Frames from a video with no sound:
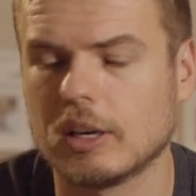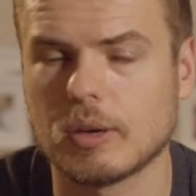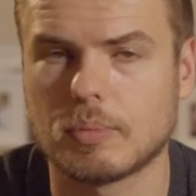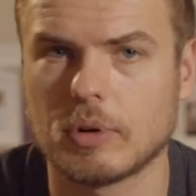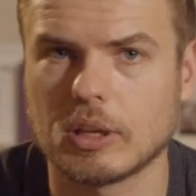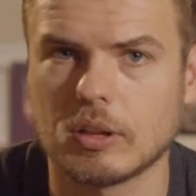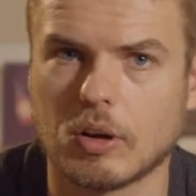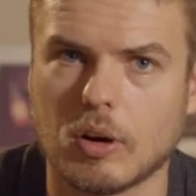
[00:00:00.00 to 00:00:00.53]
need to
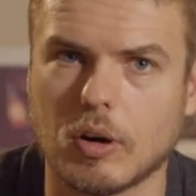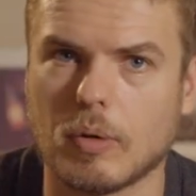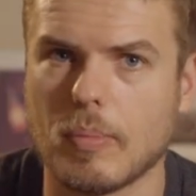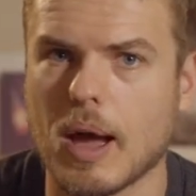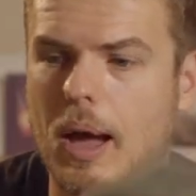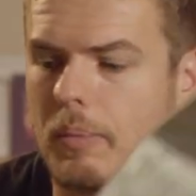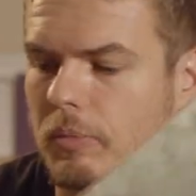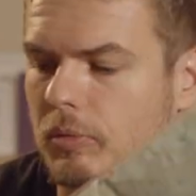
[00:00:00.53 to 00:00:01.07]
bring the whole
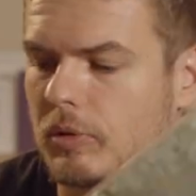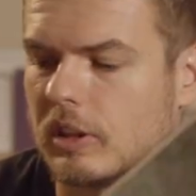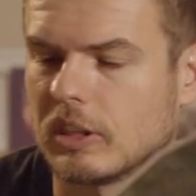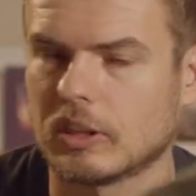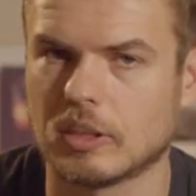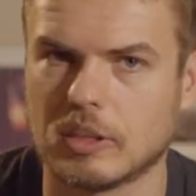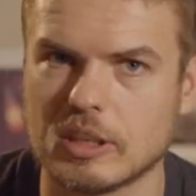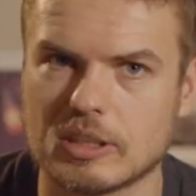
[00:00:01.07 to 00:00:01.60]
map? With
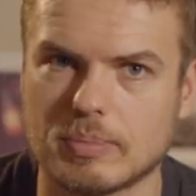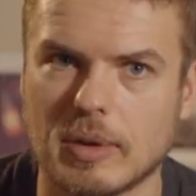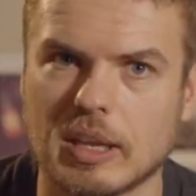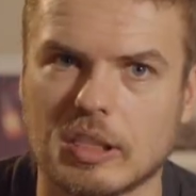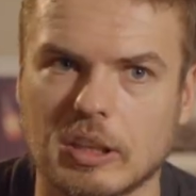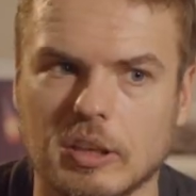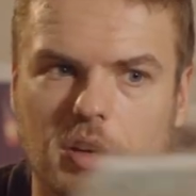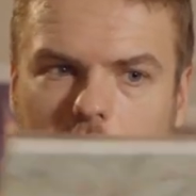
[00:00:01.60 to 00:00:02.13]
this
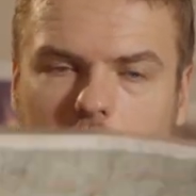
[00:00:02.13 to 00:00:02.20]
method,